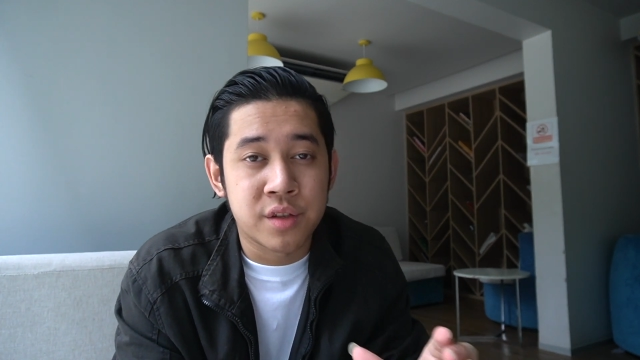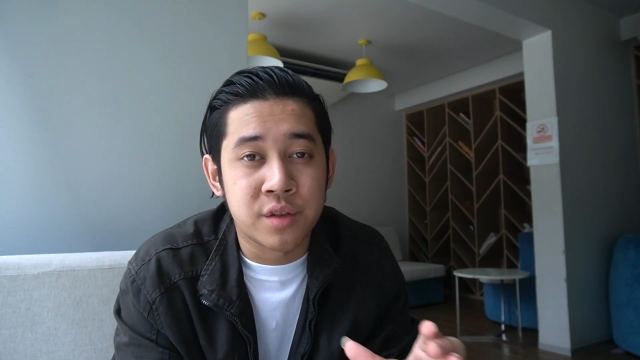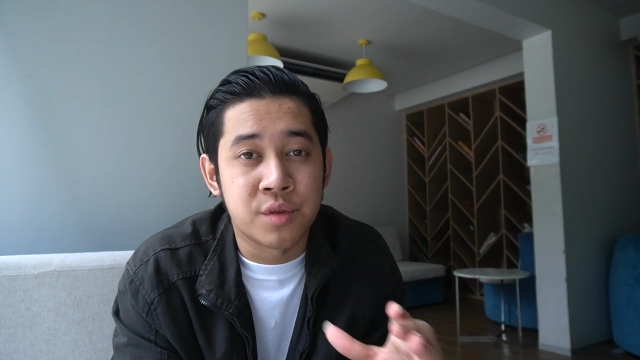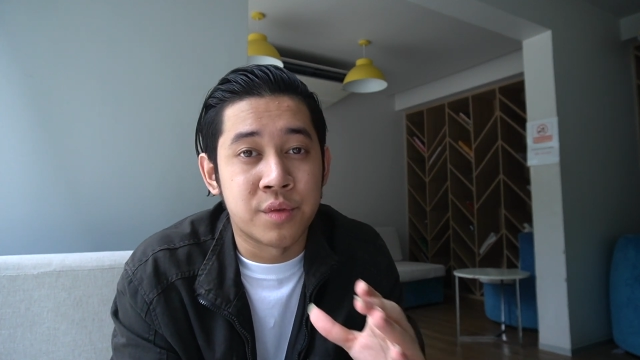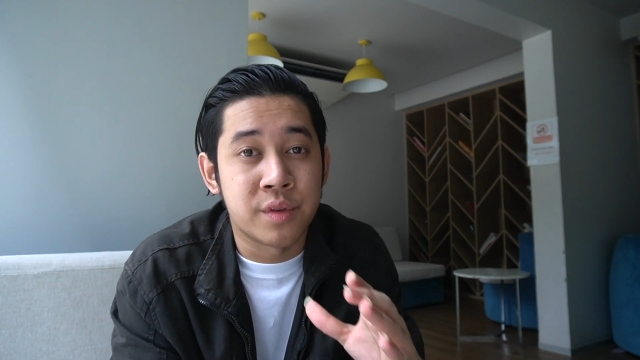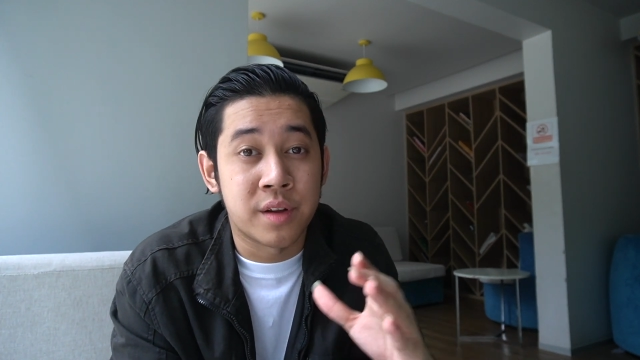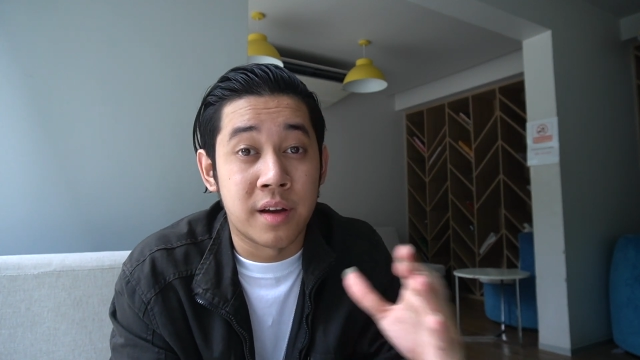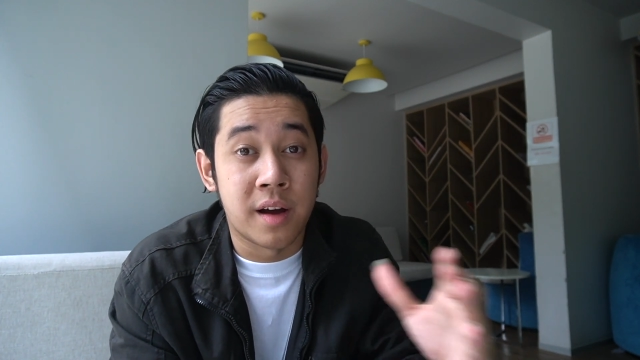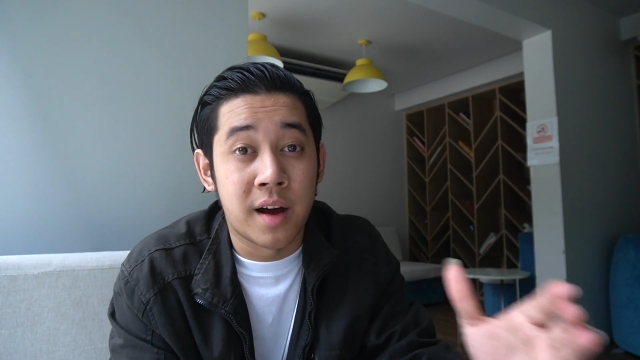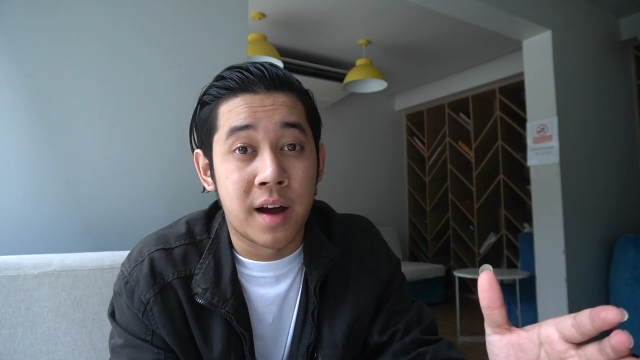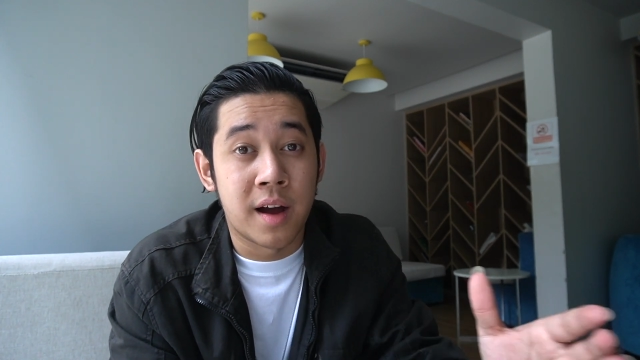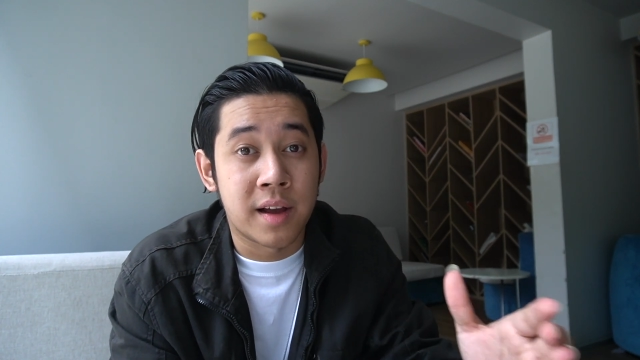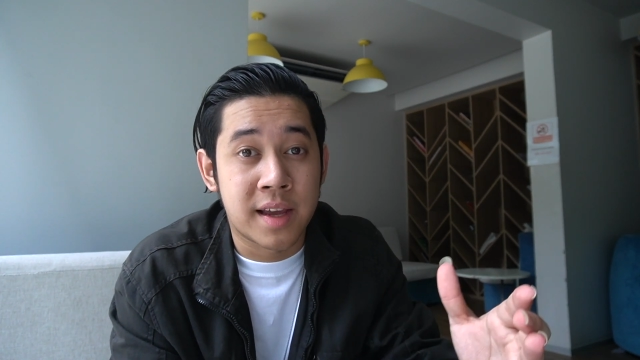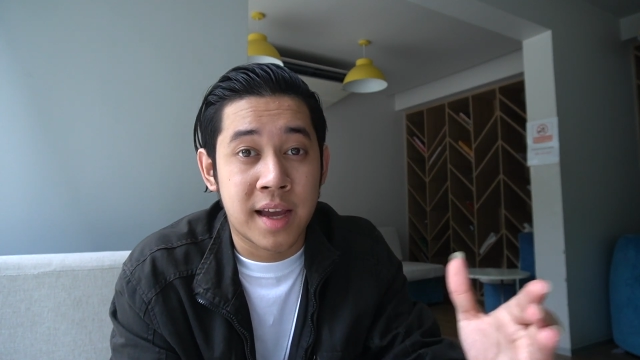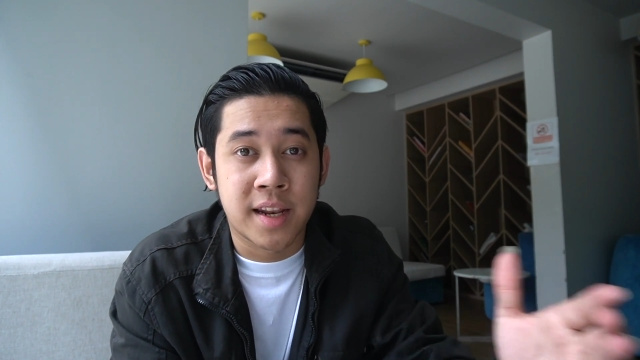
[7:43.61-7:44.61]
to
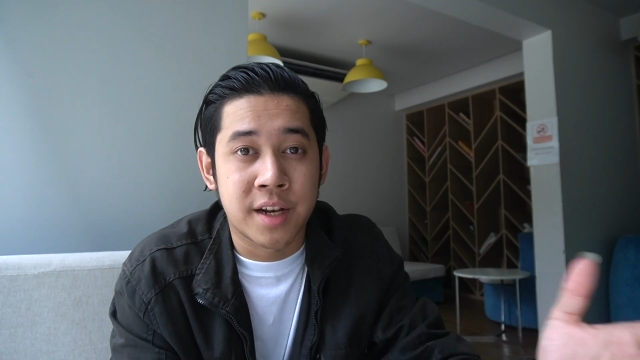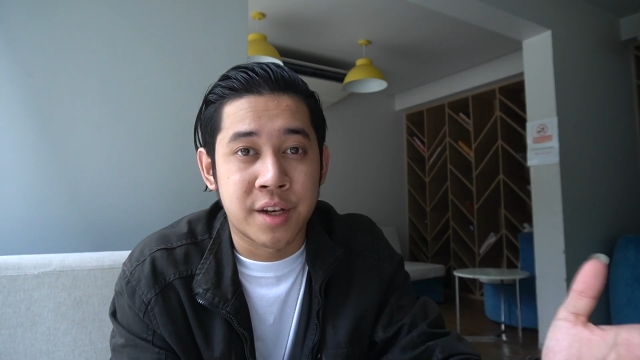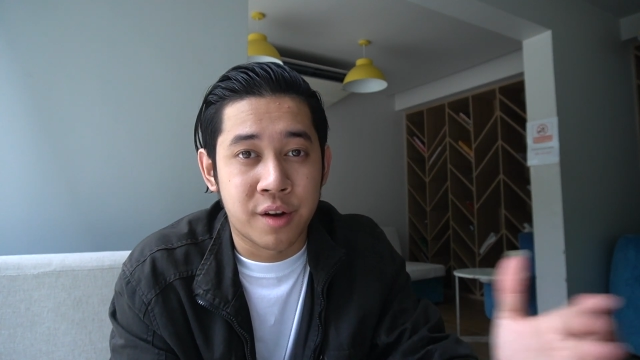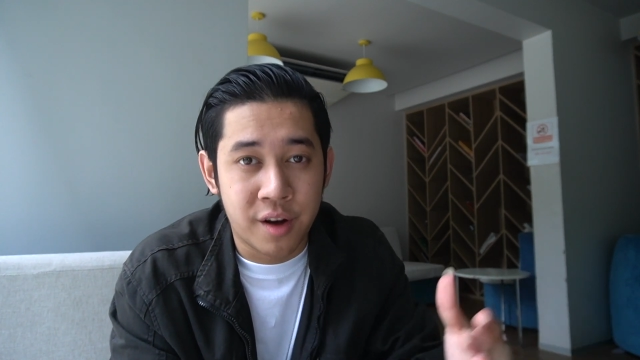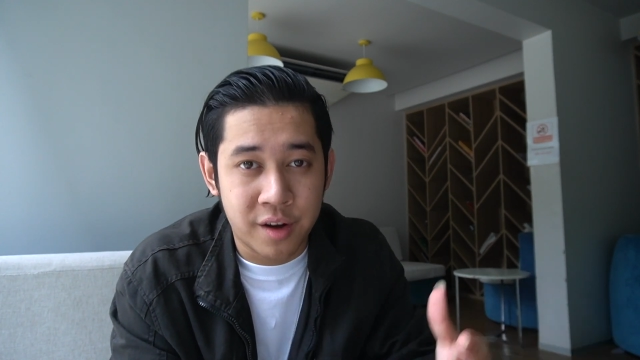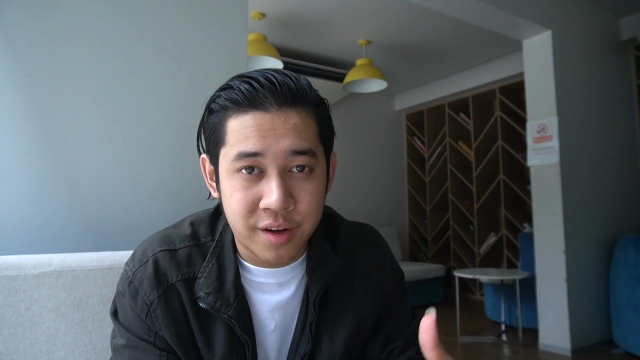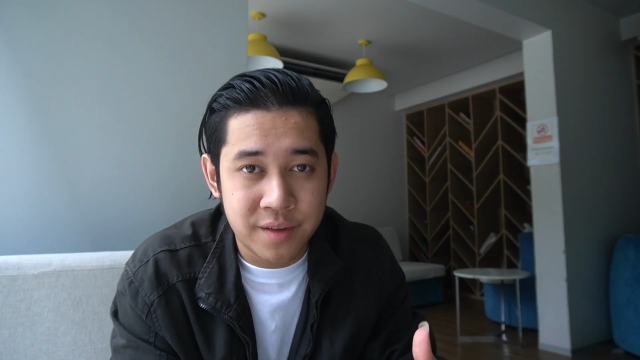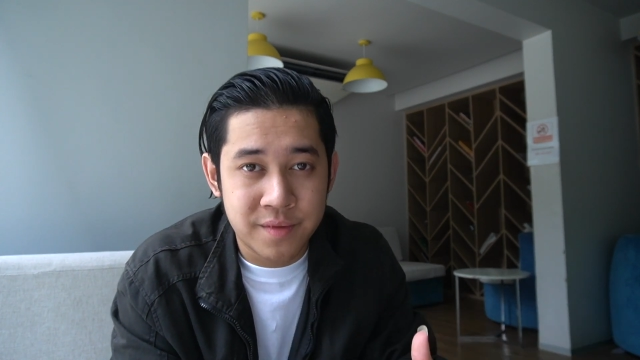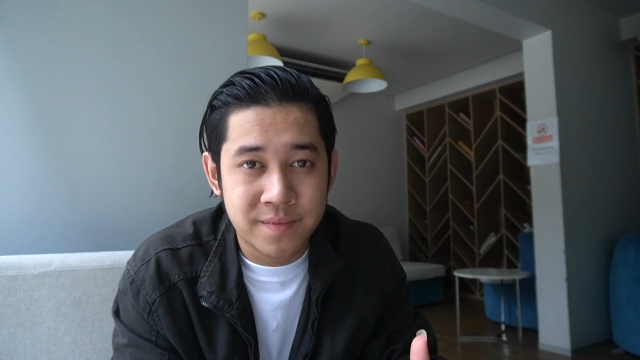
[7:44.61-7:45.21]
get a dog.